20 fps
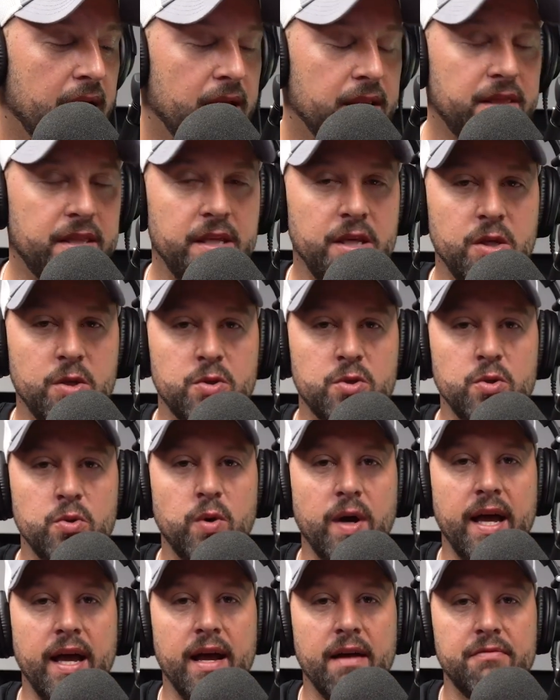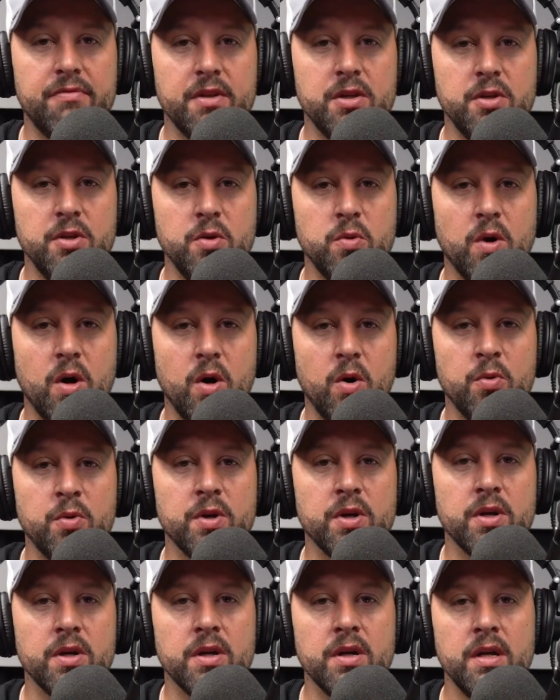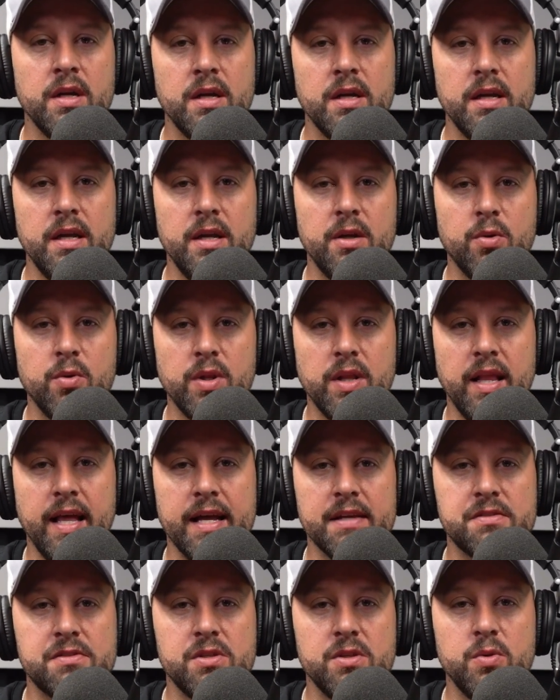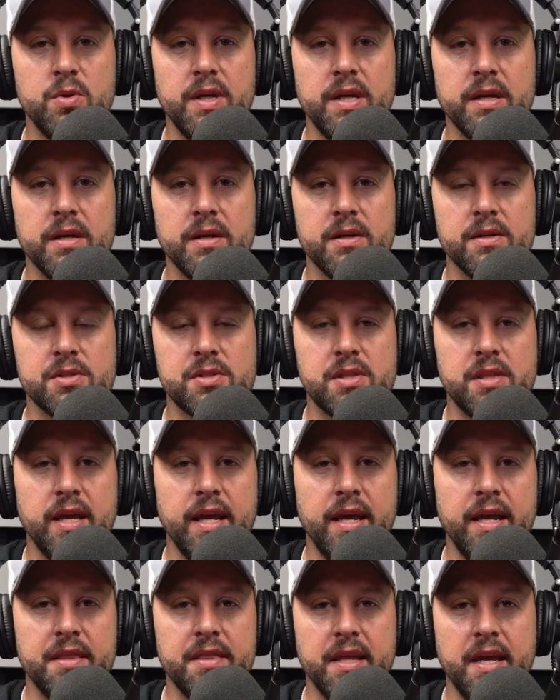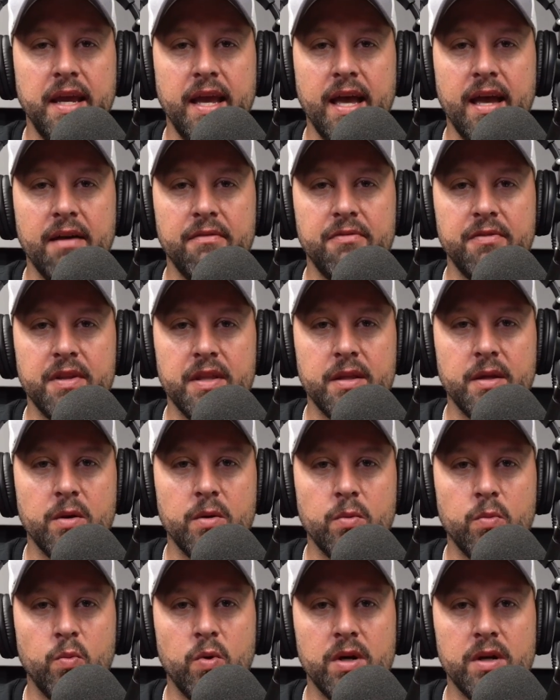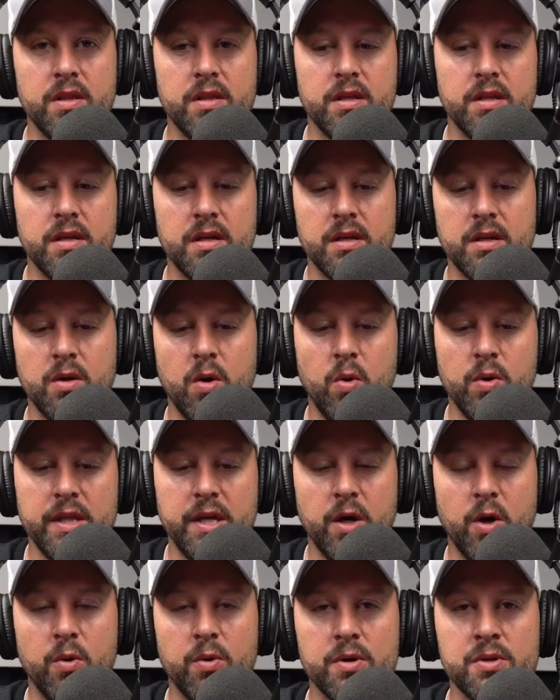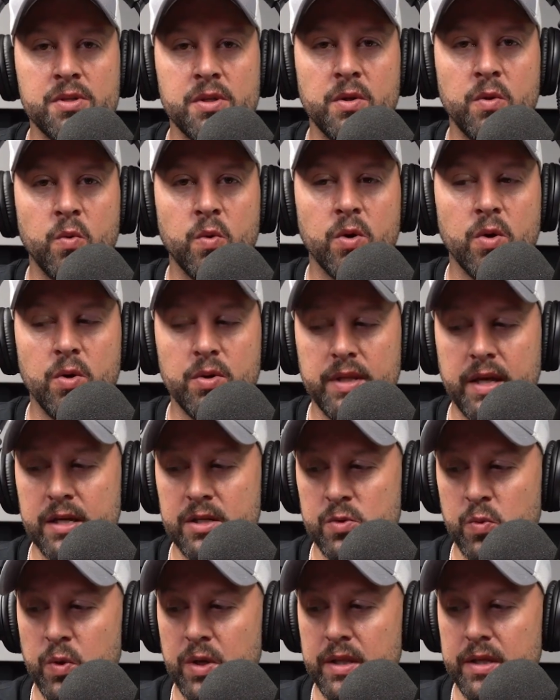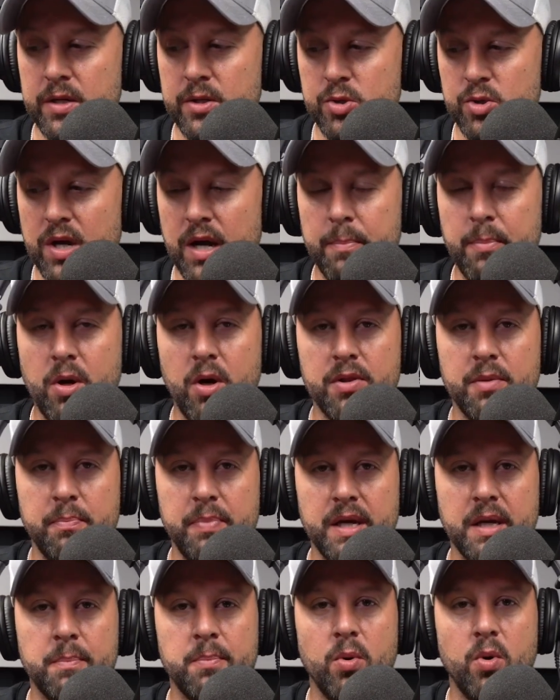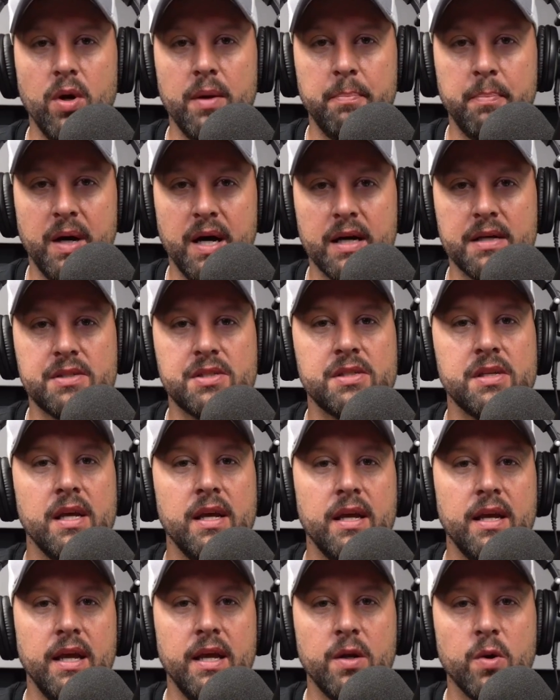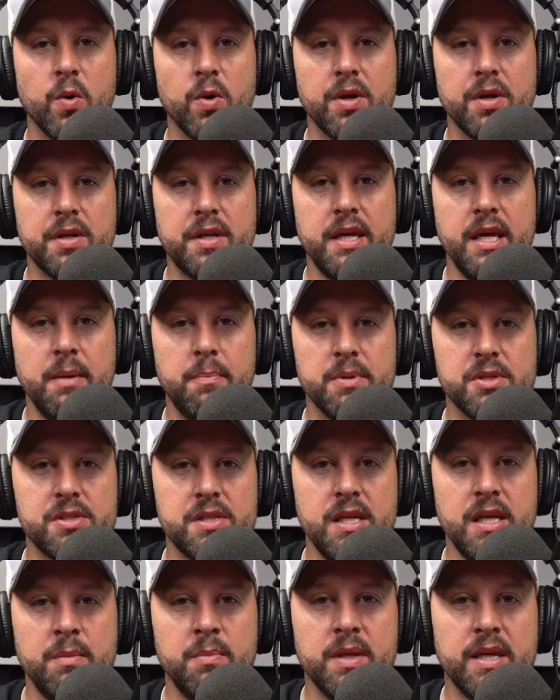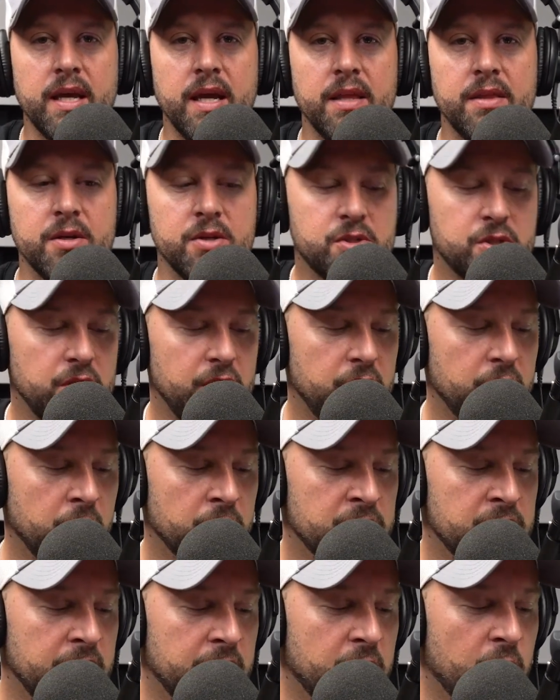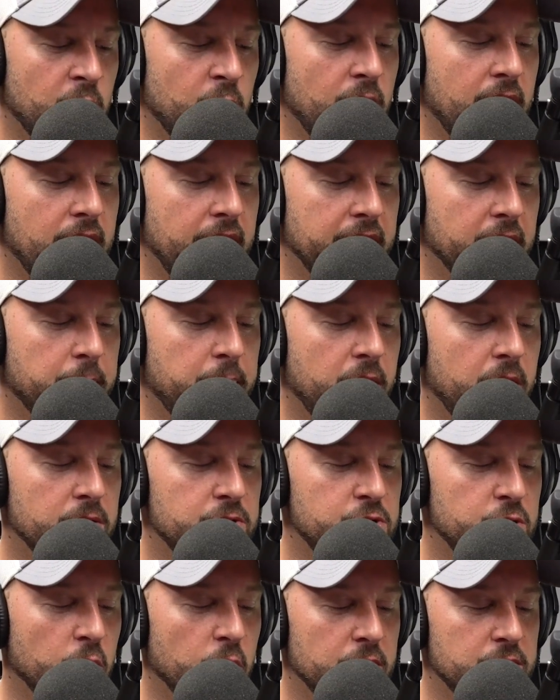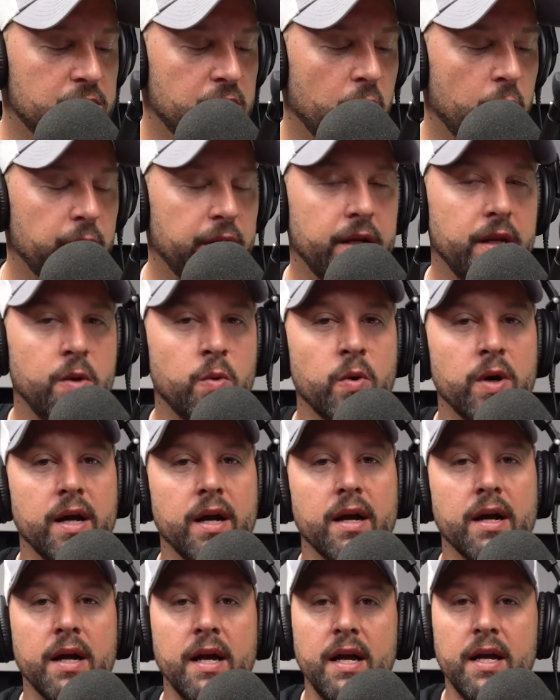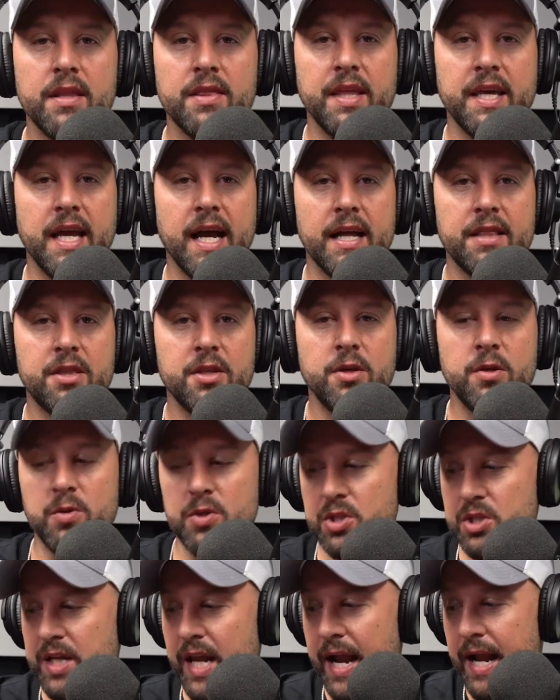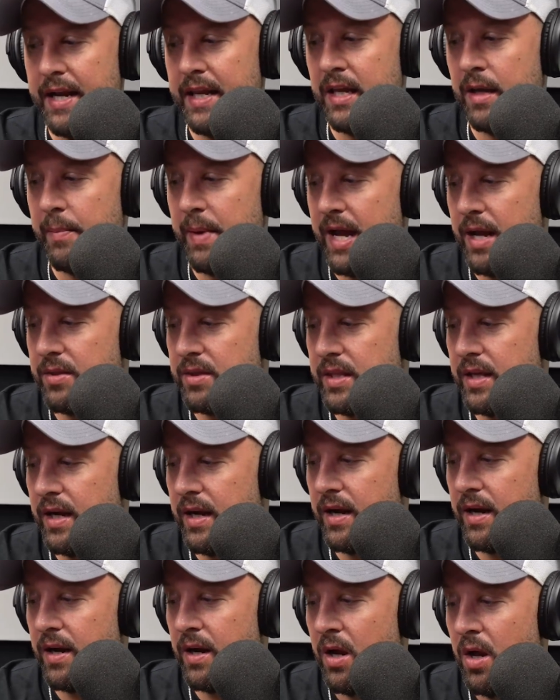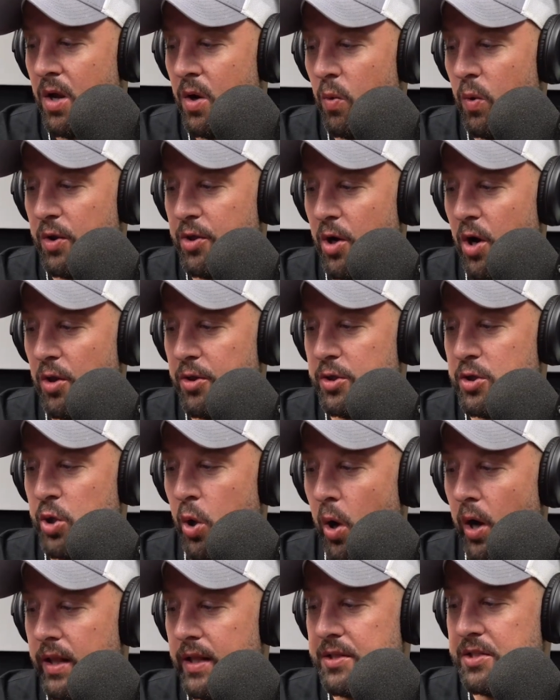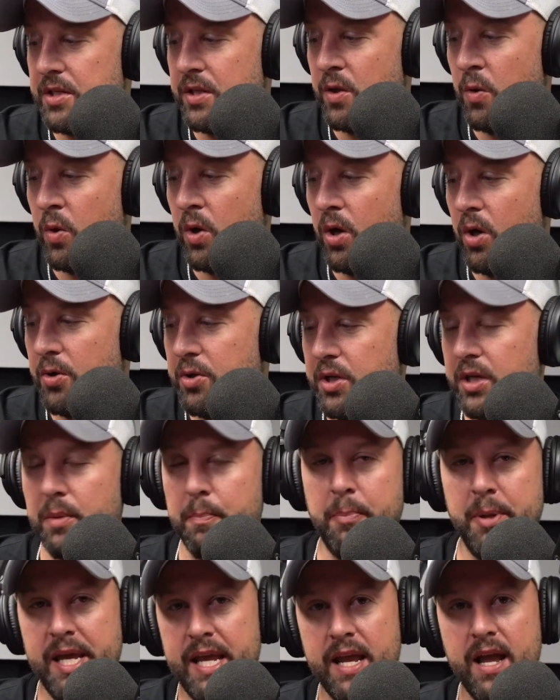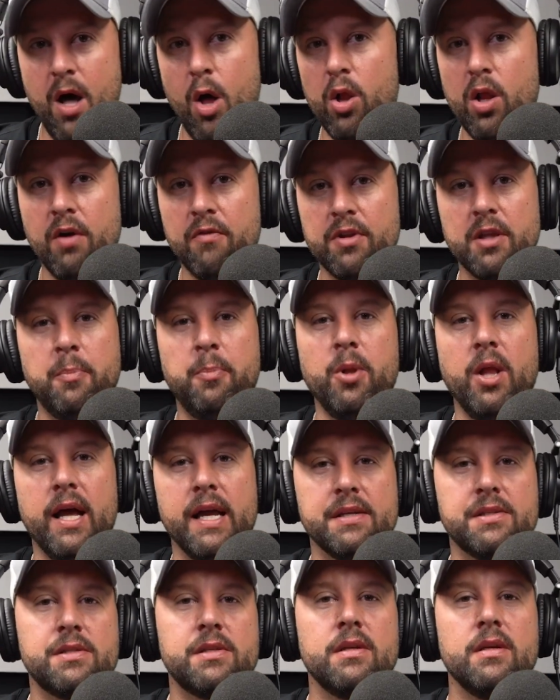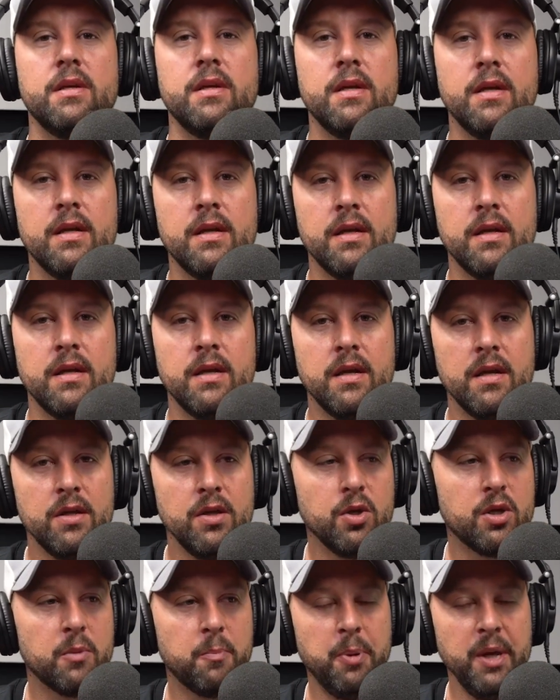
they do have the new owner. You know, the last few years, they they have uh, one of the only owners in the world that is willing to drop all the big boy bucks in order to keep his team together, so you don't see Kawhi or Paul George going anywhere. They got the new stadium out there with all the toilets in the world. You can pee all over the place. Pee, pee. You can